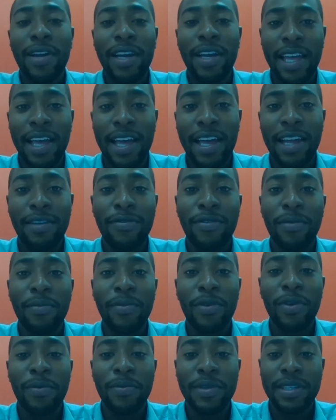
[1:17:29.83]
and learn
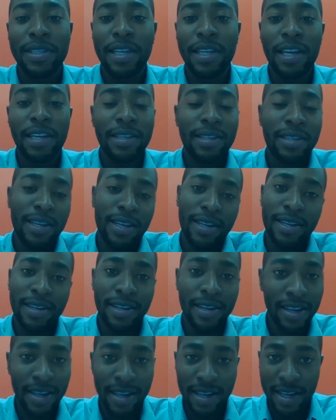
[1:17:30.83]
again from your
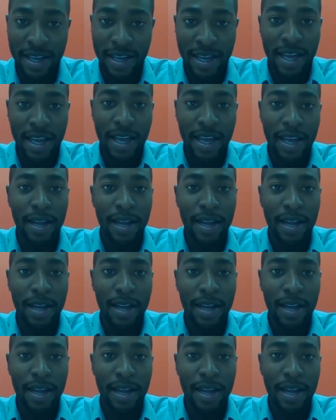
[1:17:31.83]
mistakes and